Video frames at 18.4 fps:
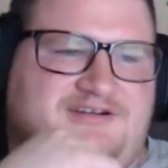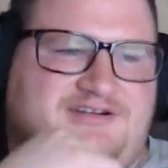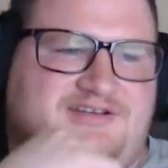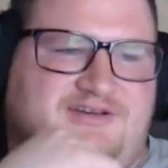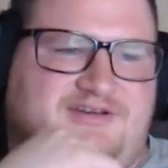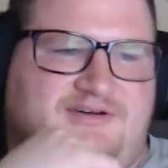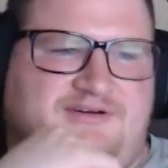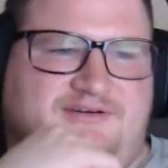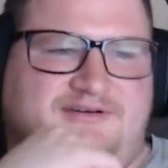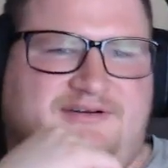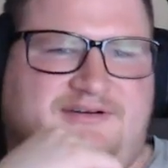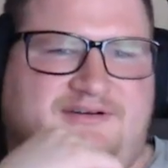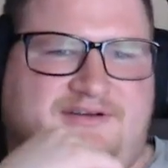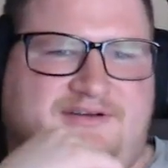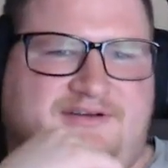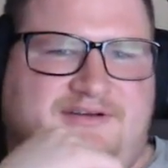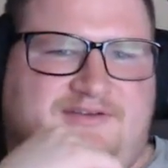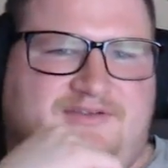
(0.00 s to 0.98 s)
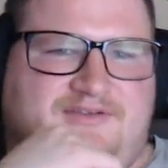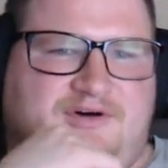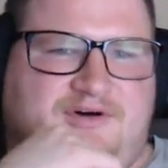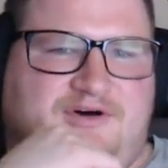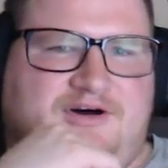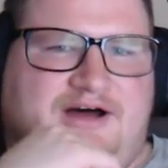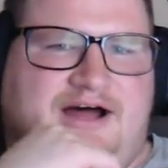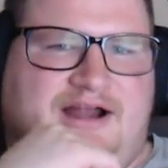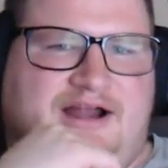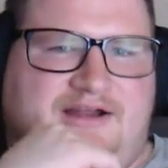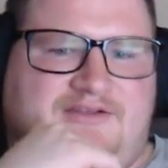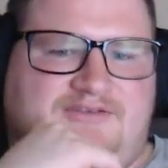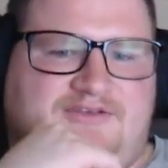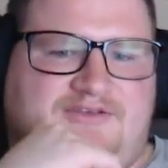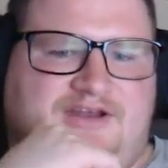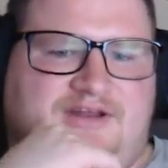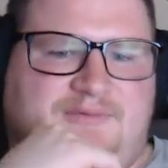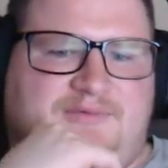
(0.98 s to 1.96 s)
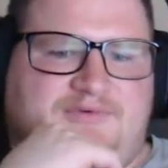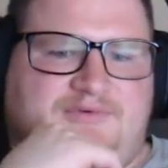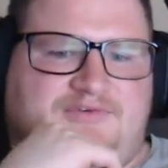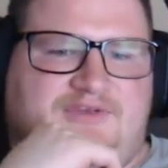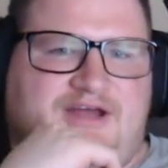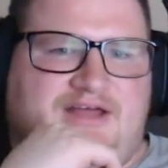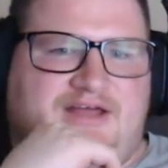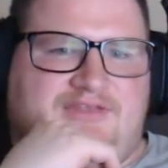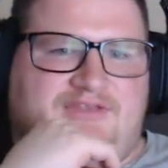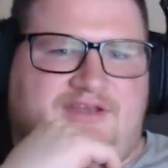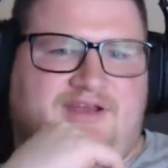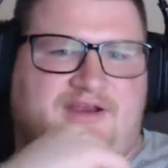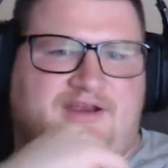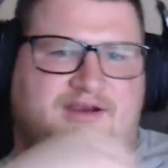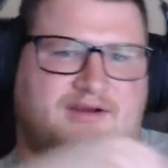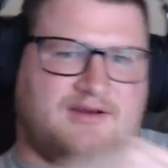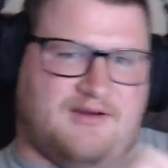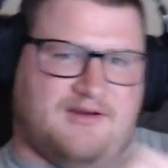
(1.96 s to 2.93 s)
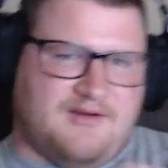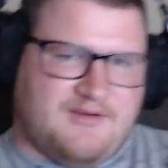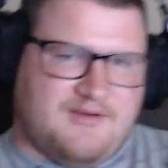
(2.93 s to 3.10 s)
so the whole hot end setup was not there.